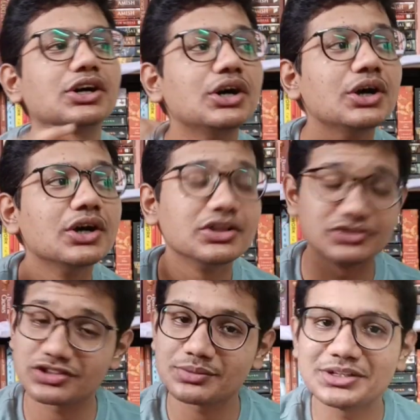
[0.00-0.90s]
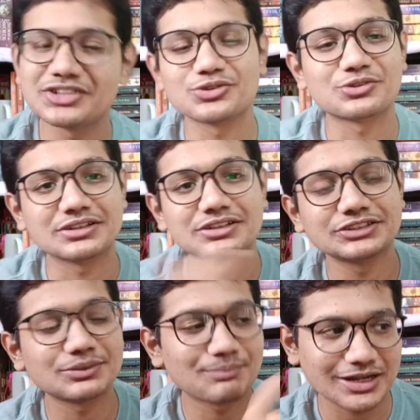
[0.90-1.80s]
Jessamine is to return
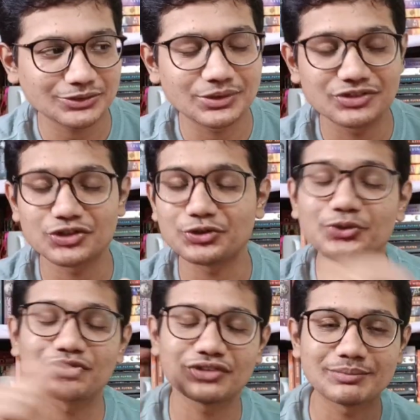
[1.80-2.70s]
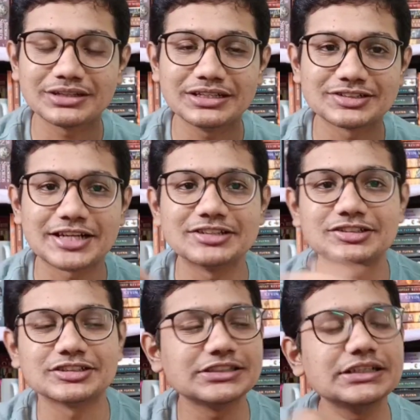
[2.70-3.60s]
back to the Institute from the Silent City,
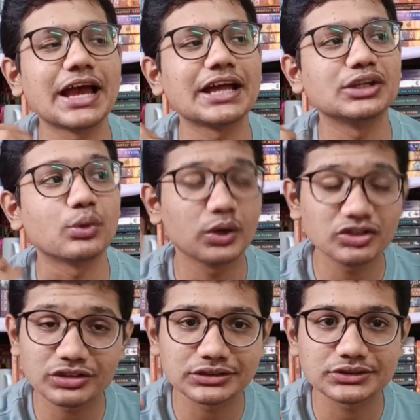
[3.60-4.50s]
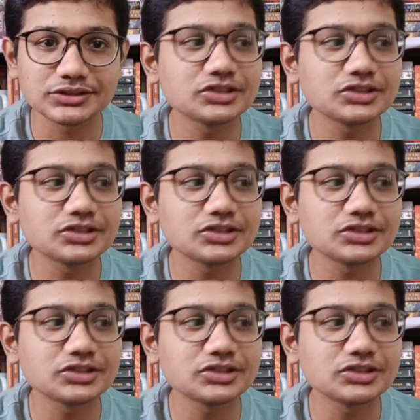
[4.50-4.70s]
and when she returns,